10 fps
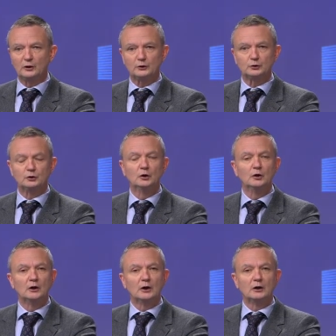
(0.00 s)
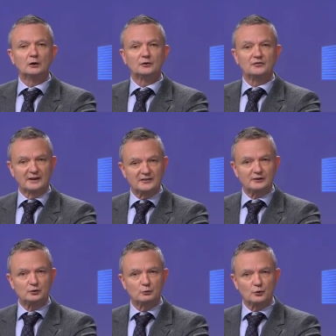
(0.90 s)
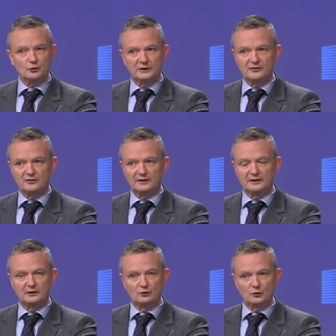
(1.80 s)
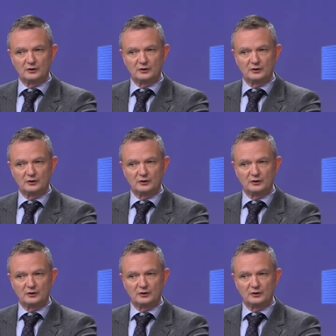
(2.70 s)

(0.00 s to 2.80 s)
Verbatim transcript: which at the moment are particularly complex.